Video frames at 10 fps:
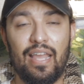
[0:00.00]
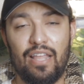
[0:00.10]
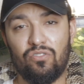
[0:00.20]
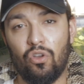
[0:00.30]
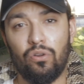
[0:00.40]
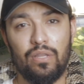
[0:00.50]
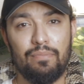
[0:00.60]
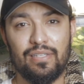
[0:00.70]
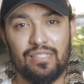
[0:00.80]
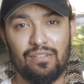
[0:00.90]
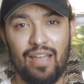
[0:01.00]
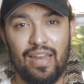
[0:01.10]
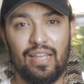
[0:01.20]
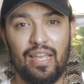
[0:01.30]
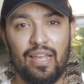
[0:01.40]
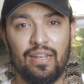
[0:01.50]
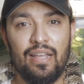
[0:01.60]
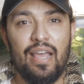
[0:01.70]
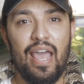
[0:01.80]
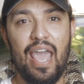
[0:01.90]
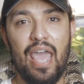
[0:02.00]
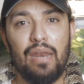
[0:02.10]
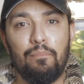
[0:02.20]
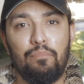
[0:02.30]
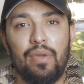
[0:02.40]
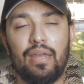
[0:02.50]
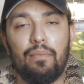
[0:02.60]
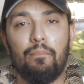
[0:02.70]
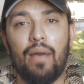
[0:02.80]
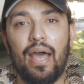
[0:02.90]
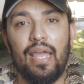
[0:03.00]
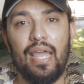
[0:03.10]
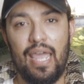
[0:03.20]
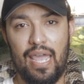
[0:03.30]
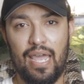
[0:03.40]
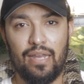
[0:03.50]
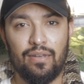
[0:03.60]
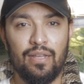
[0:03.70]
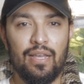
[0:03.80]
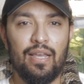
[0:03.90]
and totally missed the rat again and bit my hand.